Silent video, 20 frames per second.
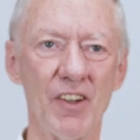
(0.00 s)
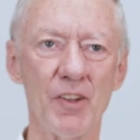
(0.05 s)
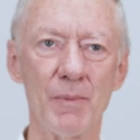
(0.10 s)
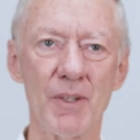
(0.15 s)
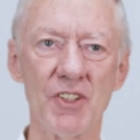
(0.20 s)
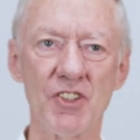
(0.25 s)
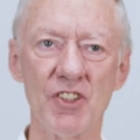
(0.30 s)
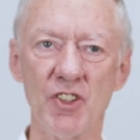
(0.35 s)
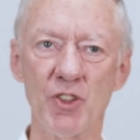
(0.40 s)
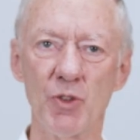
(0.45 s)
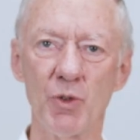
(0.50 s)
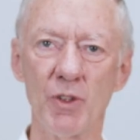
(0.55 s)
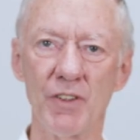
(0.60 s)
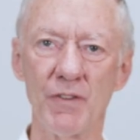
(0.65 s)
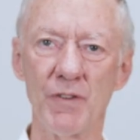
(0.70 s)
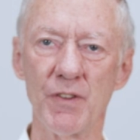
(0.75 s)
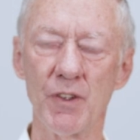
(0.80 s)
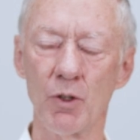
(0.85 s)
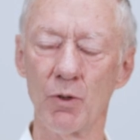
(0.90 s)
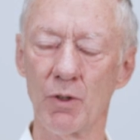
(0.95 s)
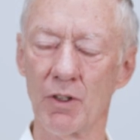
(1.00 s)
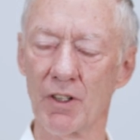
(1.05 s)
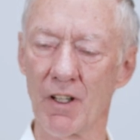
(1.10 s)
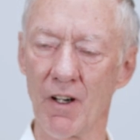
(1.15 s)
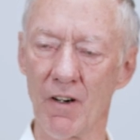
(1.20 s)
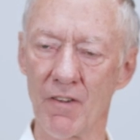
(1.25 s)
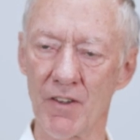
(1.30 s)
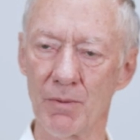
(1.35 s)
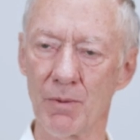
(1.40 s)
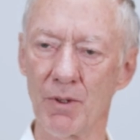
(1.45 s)
the other missions wouldn't feel real
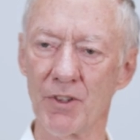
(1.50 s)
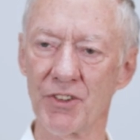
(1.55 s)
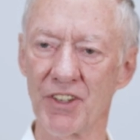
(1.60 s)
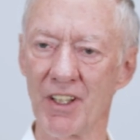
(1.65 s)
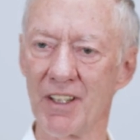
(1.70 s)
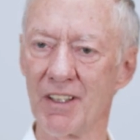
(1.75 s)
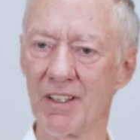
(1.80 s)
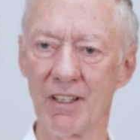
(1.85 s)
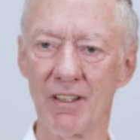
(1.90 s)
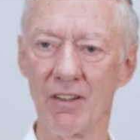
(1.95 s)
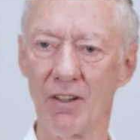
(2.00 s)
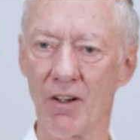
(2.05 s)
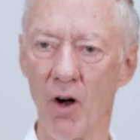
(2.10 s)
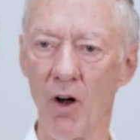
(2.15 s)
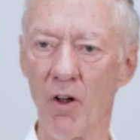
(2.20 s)
comfortable sending